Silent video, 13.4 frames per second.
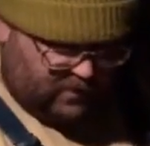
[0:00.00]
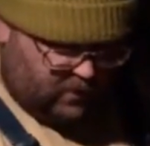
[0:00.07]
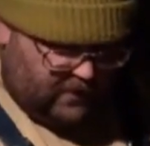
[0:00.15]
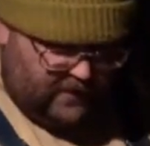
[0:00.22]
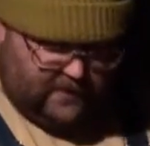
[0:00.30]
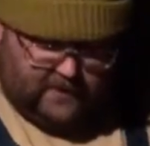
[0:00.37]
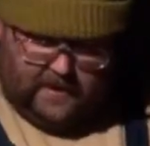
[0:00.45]
to go
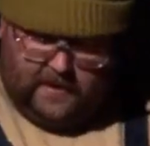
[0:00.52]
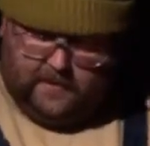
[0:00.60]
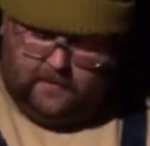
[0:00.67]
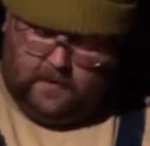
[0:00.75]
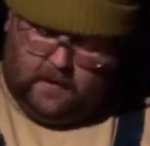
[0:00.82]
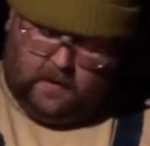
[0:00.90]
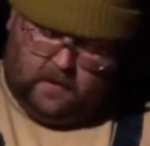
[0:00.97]
ahead and
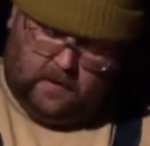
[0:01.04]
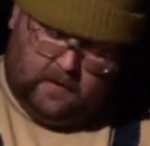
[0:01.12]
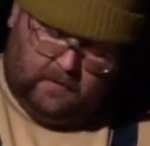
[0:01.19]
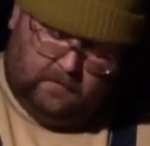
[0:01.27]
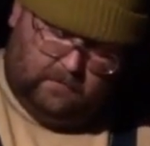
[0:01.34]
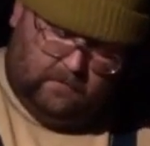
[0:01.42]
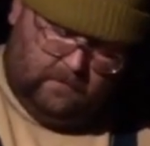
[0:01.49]
add
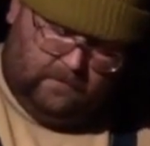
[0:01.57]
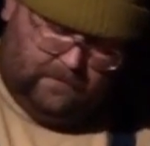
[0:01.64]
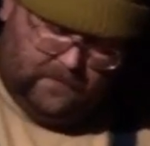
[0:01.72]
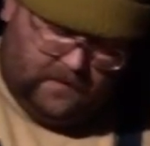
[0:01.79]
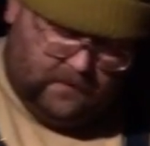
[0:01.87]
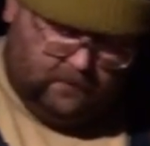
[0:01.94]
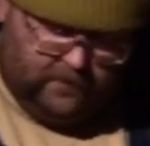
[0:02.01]

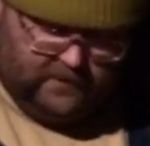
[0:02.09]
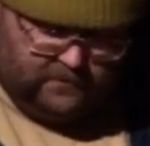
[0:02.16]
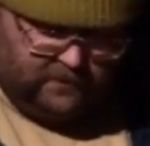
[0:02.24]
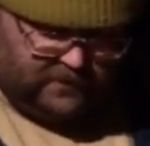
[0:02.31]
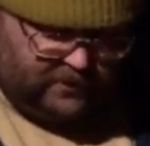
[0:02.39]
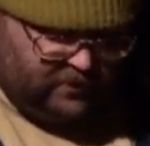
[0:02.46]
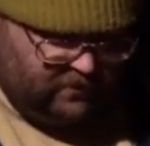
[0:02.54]
the rest of
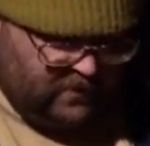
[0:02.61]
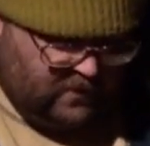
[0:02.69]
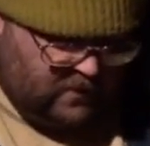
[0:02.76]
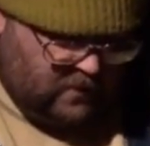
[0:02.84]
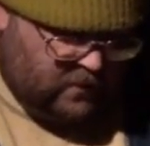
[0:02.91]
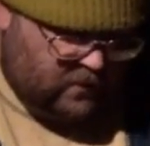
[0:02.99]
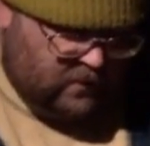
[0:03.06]
my cumin,
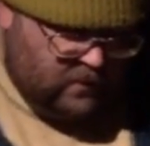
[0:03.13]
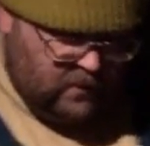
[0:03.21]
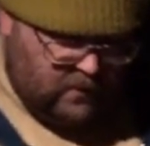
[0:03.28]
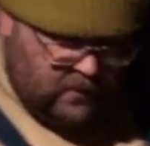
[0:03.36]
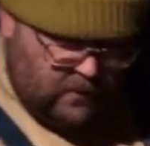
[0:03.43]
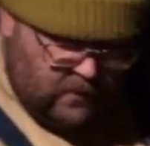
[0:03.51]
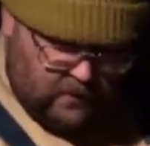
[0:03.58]

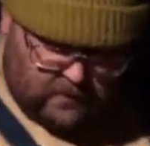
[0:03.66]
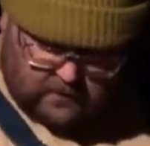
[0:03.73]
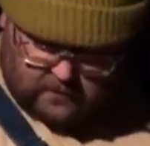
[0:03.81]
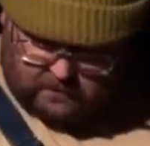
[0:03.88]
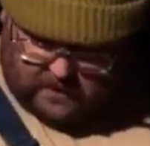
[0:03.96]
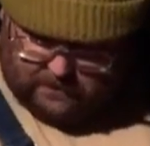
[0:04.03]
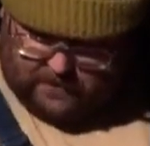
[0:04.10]

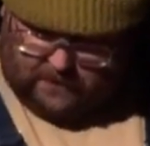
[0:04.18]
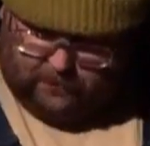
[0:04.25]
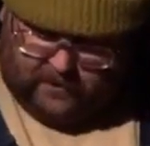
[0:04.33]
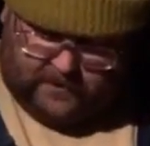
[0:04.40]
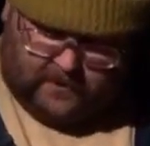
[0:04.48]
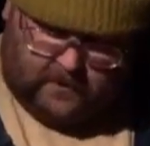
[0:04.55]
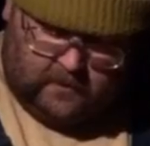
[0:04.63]
my
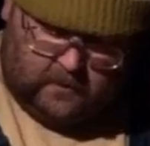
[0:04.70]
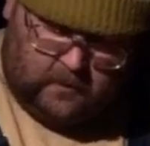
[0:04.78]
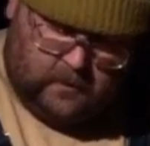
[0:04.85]
paprika,